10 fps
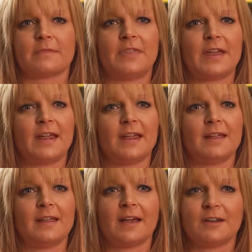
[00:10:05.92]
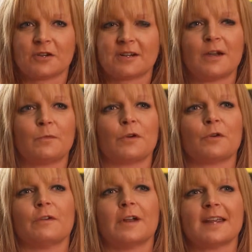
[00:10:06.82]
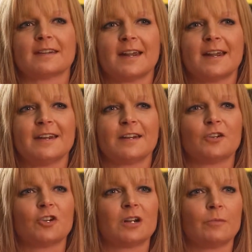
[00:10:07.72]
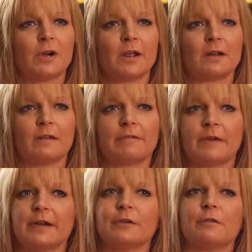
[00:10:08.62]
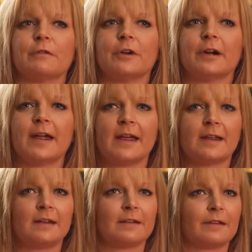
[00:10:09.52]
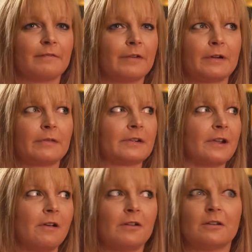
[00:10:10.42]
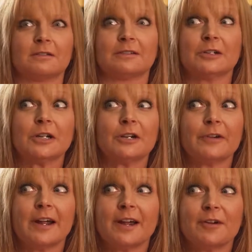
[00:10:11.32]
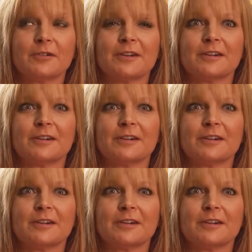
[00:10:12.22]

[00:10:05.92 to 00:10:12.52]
I just had one over last night, and she brought a friend over, and the friend was all looking around